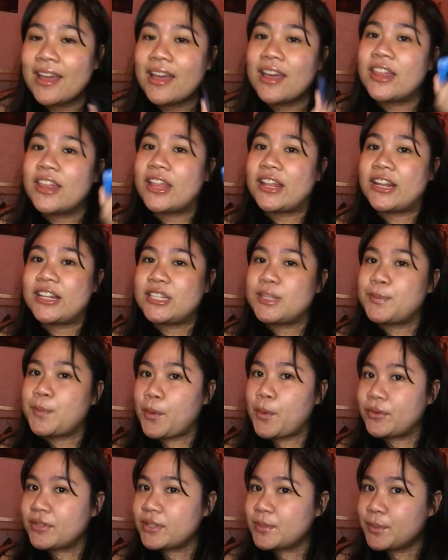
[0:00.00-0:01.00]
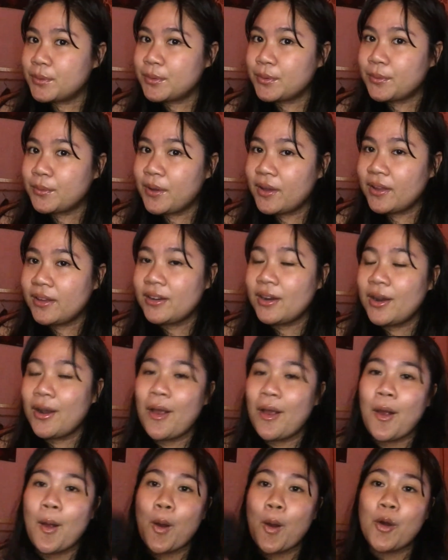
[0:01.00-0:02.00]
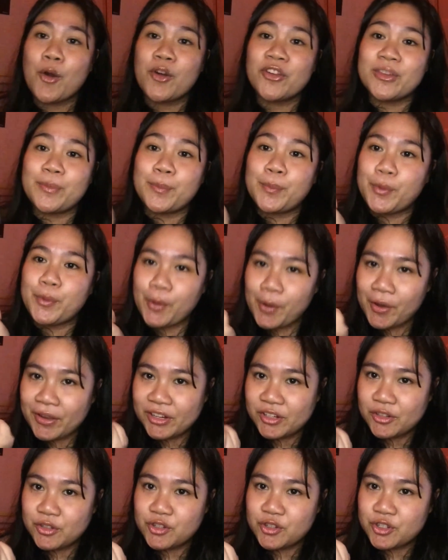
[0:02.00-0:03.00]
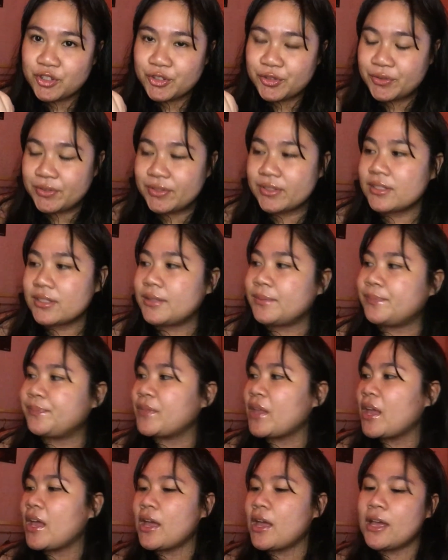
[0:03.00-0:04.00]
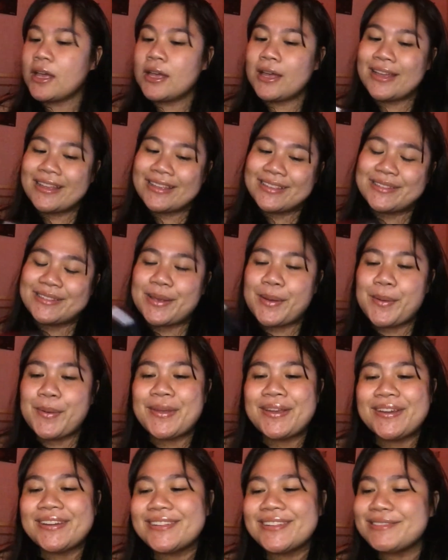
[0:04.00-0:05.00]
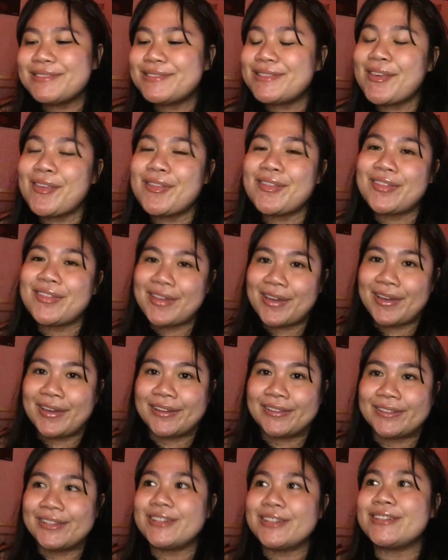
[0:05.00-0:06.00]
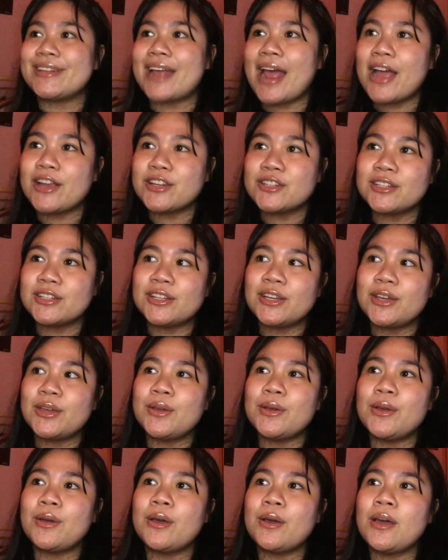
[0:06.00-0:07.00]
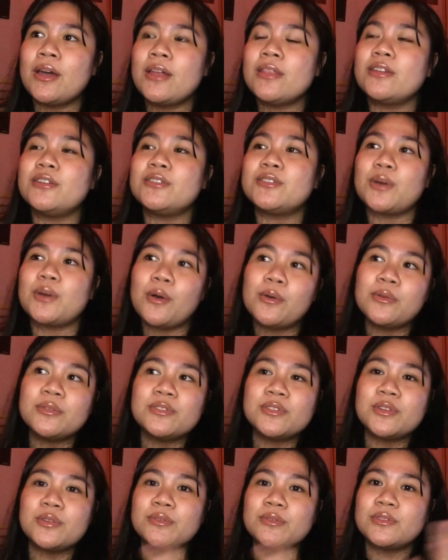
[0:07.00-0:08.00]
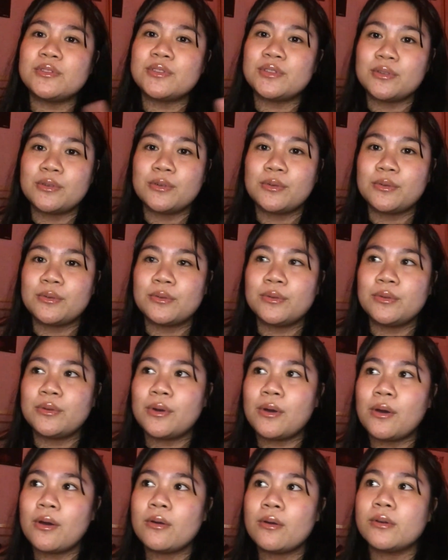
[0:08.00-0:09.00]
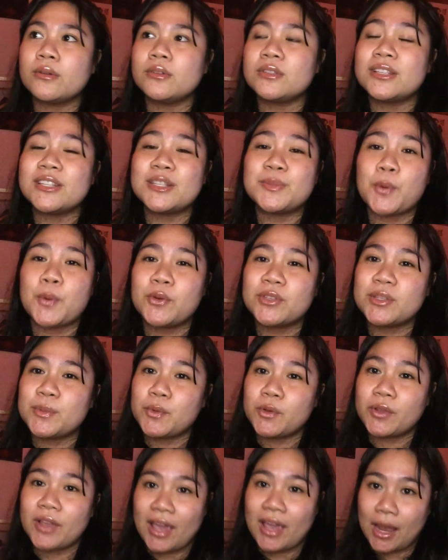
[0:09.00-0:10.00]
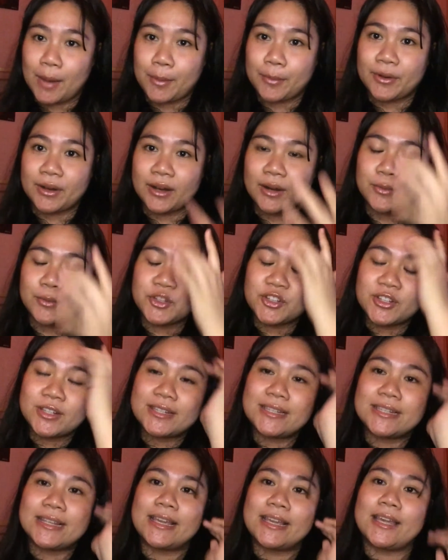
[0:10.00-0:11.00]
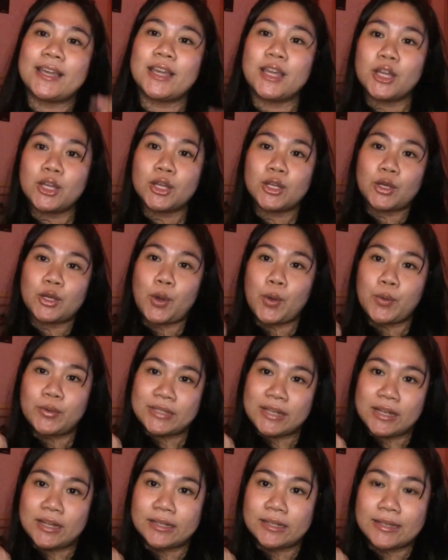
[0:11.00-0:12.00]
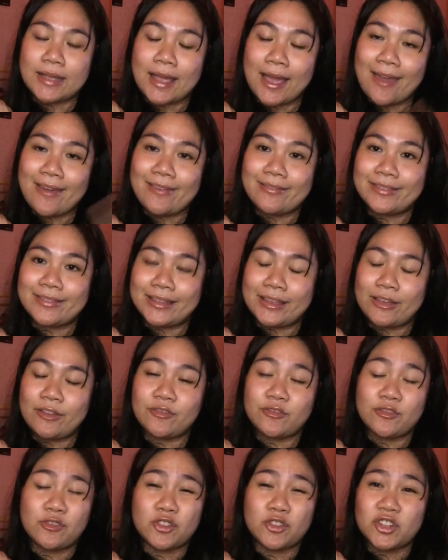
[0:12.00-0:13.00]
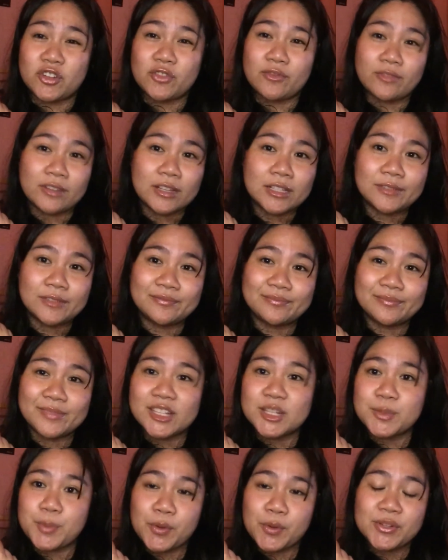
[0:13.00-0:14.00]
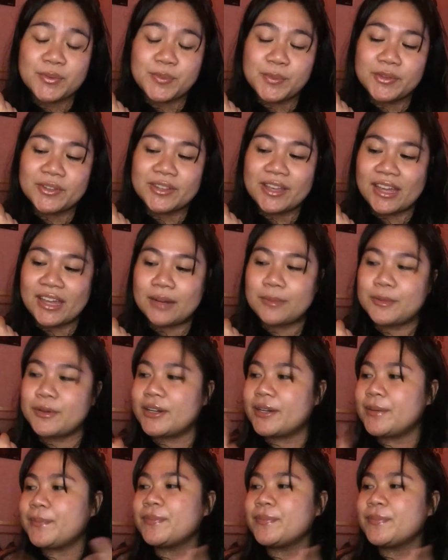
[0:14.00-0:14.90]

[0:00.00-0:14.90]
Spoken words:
The disposable one or the point and shoot? So here's the thing, there's also two disposable camera, which is the Kodak and the Fujifilm disposable camera.